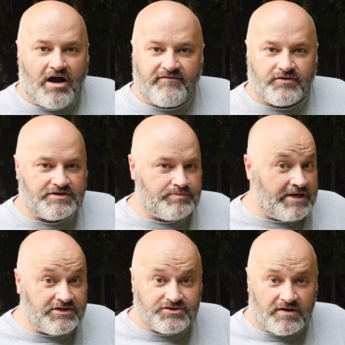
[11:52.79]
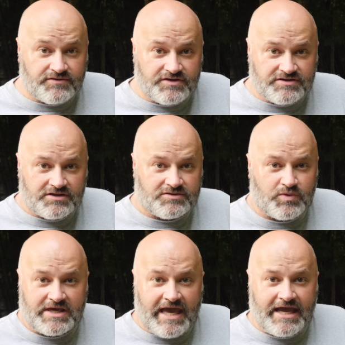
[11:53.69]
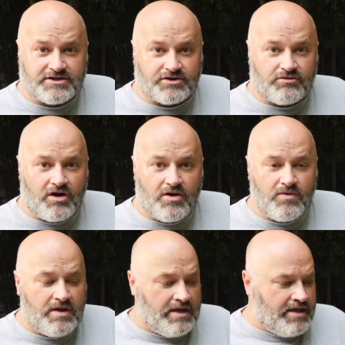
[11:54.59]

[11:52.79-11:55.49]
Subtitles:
offer as many services as we can to grow.